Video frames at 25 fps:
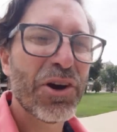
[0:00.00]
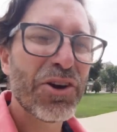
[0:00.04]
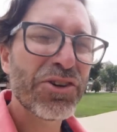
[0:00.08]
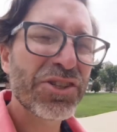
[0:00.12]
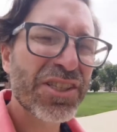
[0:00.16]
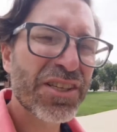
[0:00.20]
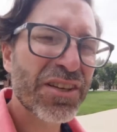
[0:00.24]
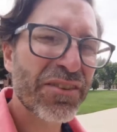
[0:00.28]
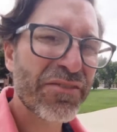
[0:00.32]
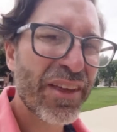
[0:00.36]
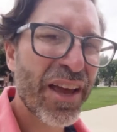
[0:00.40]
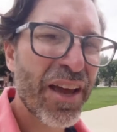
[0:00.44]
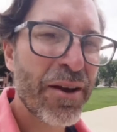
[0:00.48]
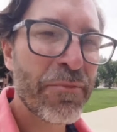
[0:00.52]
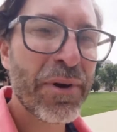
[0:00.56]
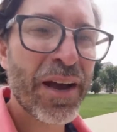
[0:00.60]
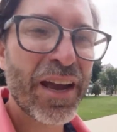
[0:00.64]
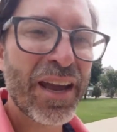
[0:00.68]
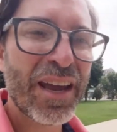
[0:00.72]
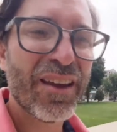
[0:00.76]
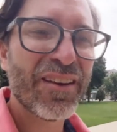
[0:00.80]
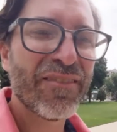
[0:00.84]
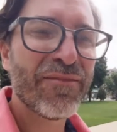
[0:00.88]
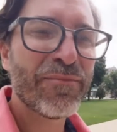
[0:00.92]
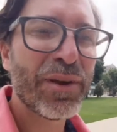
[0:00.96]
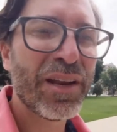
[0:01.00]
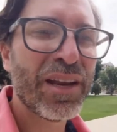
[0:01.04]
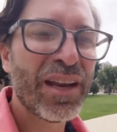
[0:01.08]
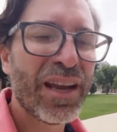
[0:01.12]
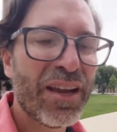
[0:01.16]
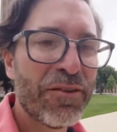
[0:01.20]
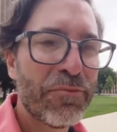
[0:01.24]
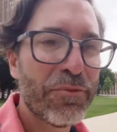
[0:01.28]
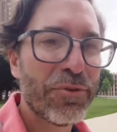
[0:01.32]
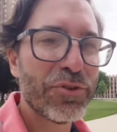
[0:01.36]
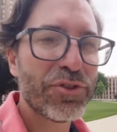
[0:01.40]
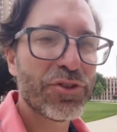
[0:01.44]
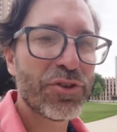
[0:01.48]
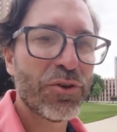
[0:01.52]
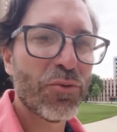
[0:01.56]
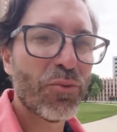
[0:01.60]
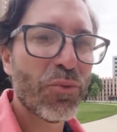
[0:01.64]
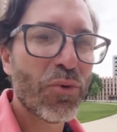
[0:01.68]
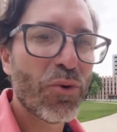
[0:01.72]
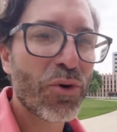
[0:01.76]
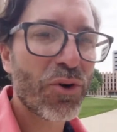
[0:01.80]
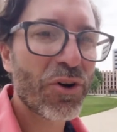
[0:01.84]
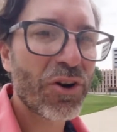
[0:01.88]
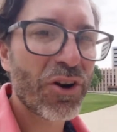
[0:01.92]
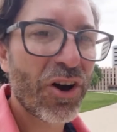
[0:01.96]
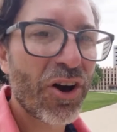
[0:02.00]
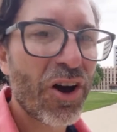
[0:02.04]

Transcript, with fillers: Most of them I have been able to ward